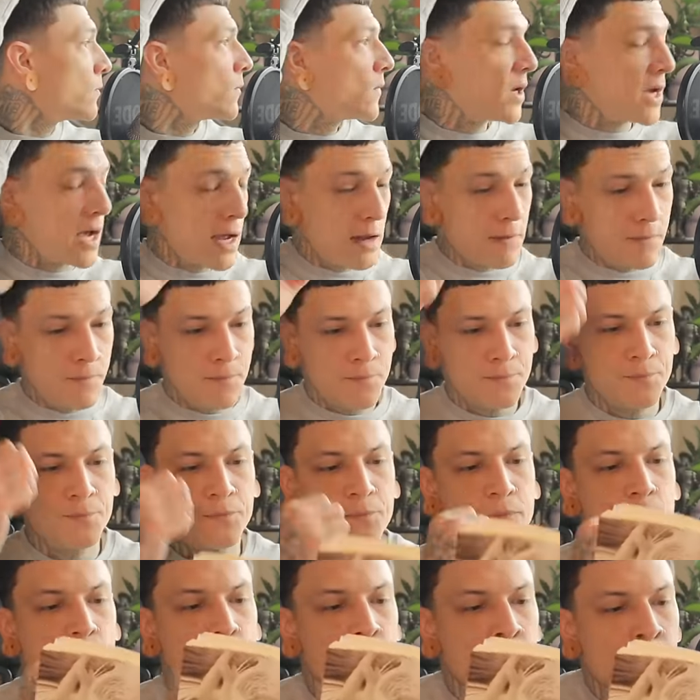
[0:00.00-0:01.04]
Okay.
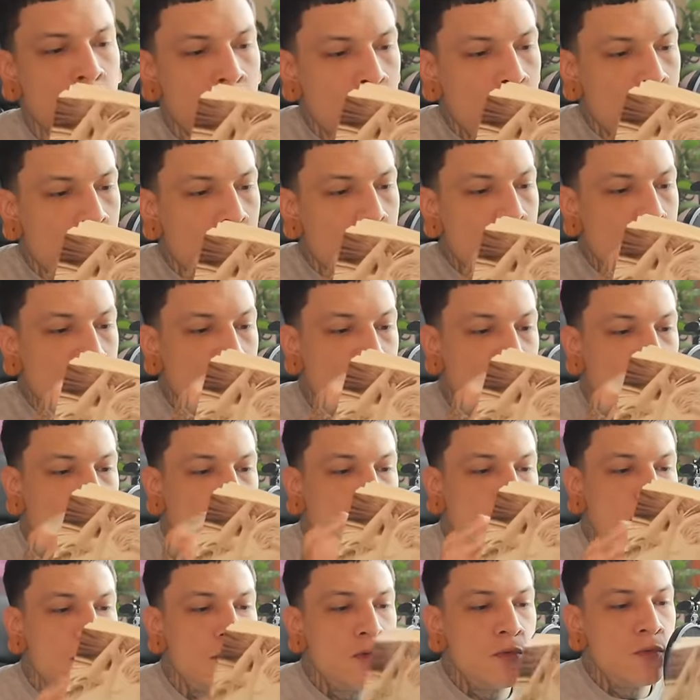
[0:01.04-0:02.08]

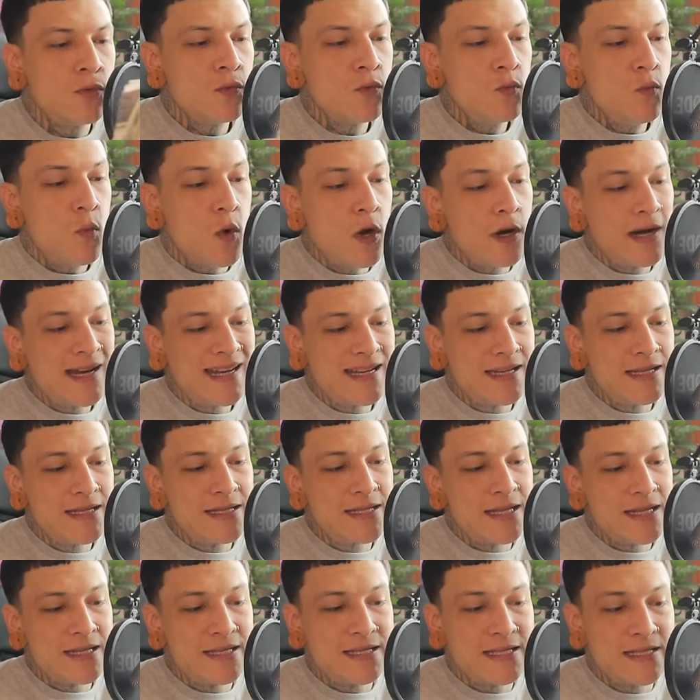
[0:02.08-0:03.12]
Value what is
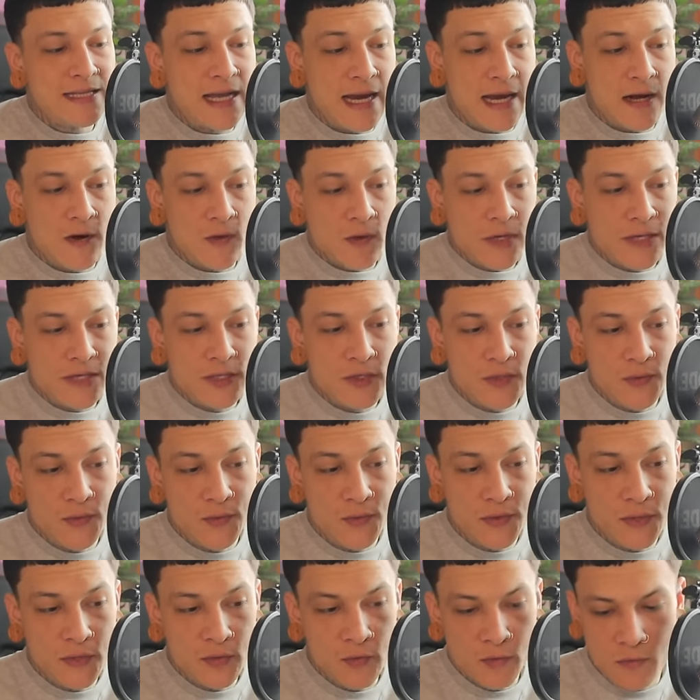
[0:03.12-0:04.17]
sacred to
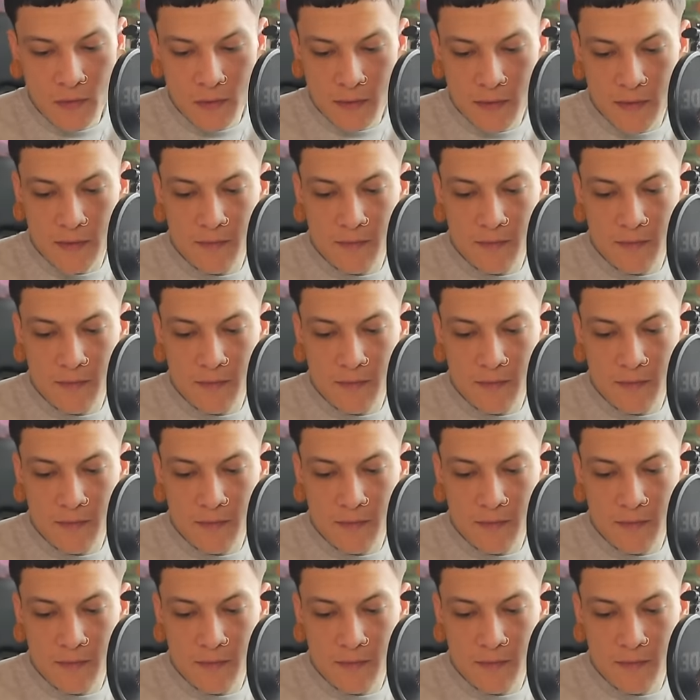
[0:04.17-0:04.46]
you